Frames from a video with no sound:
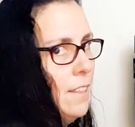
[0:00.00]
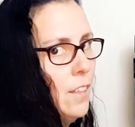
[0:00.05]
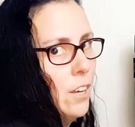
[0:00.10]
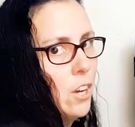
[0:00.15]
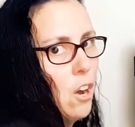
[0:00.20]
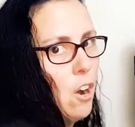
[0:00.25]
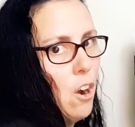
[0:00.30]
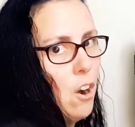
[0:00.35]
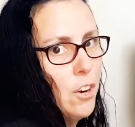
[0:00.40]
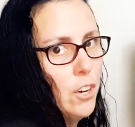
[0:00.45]
the
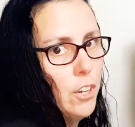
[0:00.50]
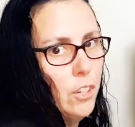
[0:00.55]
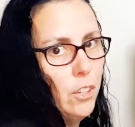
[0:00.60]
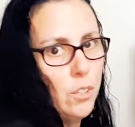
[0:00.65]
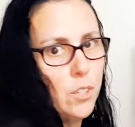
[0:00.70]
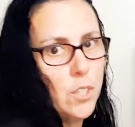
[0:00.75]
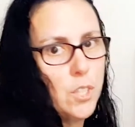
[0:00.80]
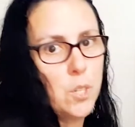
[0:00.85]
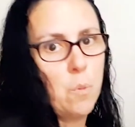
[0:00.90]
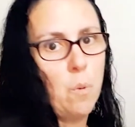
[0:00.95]
cardinal
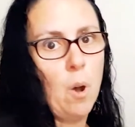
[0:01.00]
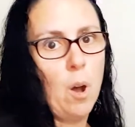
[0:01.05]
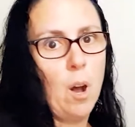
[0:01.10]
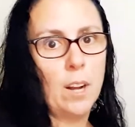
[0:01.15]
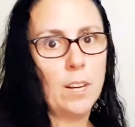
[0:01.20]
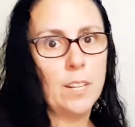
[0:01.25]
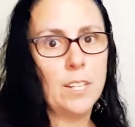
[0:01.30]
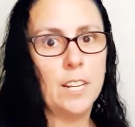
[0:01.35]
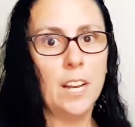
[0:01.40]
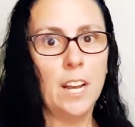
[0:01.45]

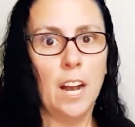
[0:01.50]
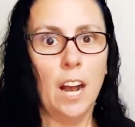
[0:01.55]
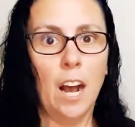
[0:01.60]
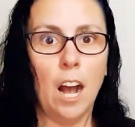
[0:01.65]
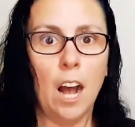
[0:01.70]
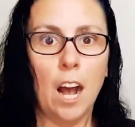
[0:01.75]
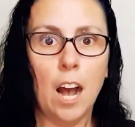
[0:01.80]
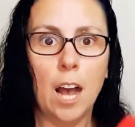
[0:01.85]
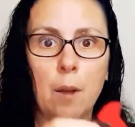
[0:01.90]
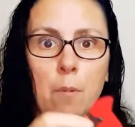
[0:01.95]
squawked,
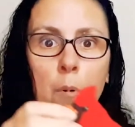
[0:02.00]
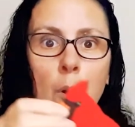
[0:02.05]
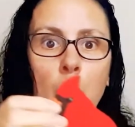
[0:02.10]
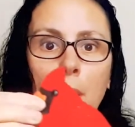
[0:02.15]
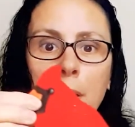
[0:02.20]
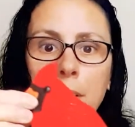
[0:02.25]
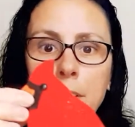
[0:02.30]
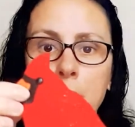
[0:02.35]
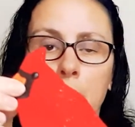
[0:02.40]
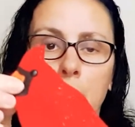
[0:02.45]
I
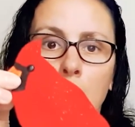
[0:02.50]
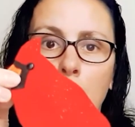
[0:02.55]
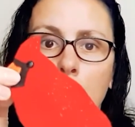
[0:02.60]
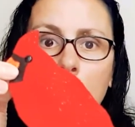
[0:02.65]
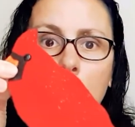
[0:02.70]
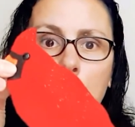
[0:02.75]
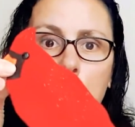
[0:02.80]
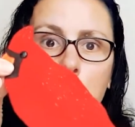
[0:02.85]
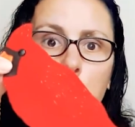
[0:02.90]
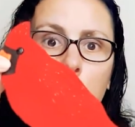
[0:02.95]
want,
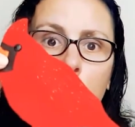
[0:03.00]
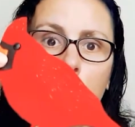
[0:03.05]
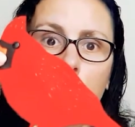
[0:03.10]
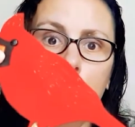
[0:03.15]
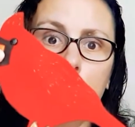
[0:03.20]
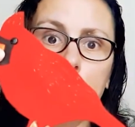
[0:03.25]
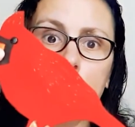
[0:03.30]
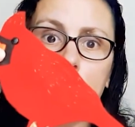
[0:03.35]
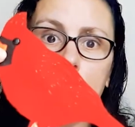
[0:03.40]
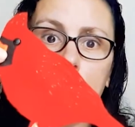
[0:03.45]

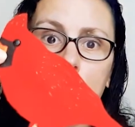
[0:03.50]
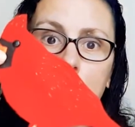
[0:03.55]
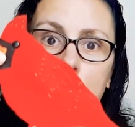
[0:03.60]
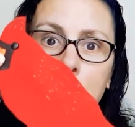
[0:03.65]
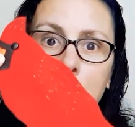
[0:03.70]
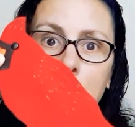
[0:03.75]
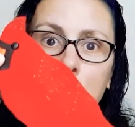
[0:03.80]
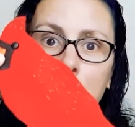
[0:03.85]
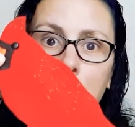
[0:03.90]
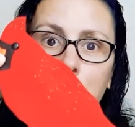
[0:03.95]
I want.
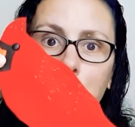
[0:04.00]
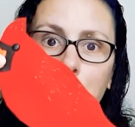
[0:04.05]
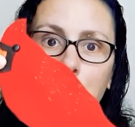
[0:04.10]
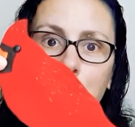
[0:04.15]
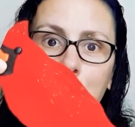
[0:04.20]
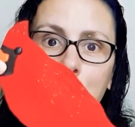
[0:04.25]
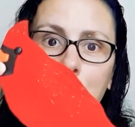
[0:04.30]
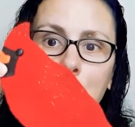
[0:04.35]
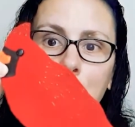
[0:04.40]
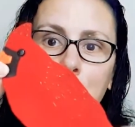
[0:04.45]
What
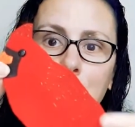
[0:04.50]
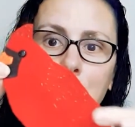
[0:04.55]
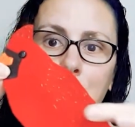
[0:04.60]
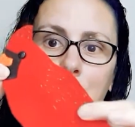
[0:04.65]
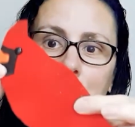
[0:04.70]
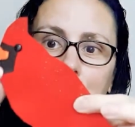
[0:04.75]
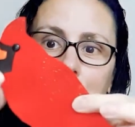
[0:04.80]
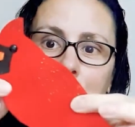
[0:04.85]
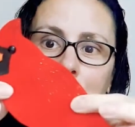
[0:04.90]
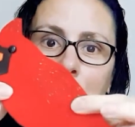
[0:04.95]
color?
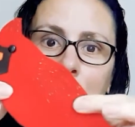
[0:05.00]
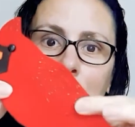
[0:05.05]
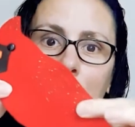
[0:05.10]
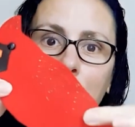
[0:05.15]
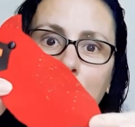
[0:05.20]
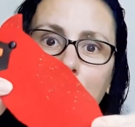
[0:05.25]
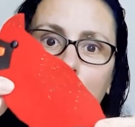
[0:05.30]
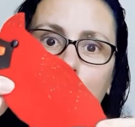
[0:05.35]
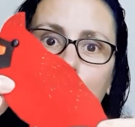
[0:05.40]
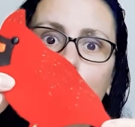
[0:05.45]

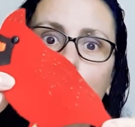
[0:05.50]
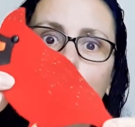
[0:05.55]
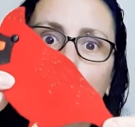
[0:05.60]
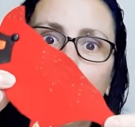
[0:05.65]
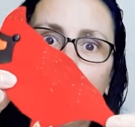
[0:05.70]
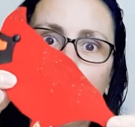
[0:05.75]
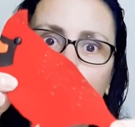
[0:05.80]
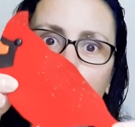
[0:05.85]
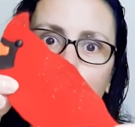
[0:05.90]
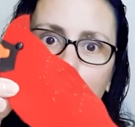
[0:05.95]

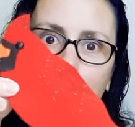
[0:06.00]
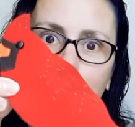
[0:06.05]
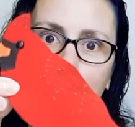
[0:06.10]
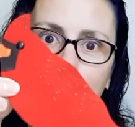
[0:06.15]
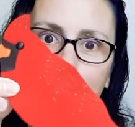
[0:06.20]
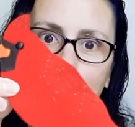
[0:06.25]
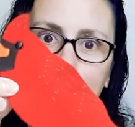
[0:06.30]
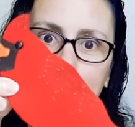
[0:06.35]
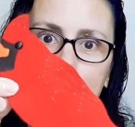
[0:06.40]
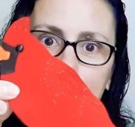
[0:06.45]

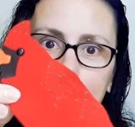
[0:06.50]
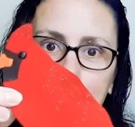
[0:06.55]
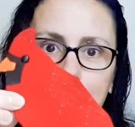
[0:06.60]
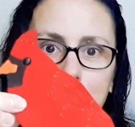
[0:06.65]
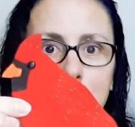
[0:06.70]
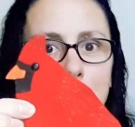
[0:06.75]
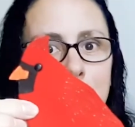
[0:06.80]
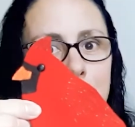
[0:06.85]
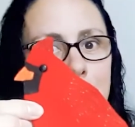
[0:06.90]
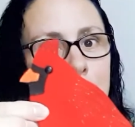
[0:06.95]
Red.
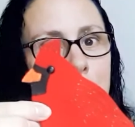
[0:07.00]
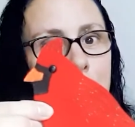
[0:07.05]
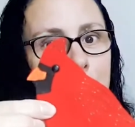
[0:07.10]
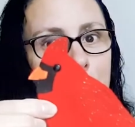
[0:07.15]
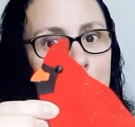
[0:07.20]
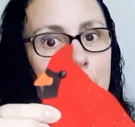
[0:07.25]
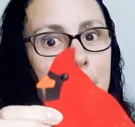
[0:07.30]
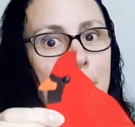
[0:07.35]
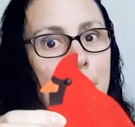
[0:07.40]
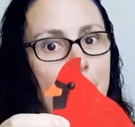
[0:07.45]

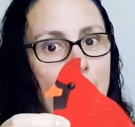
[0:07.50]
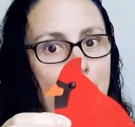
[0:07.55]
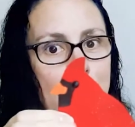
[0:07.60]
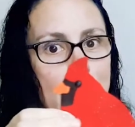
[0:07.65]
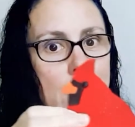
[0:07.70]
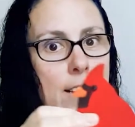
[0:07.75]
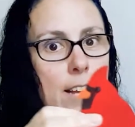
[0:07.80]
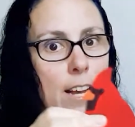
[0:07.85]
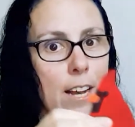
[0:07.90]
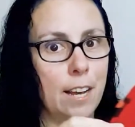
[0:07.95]
Oh,
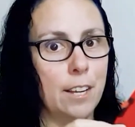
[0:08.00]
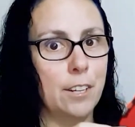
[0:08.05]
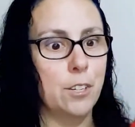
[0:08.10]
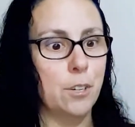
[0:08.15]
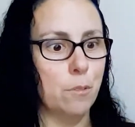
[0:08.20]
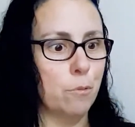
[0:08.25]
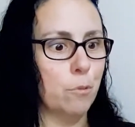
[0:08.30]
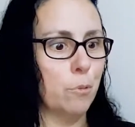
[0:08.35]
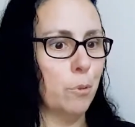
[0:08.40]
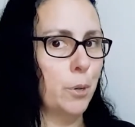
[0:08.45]
that's kind of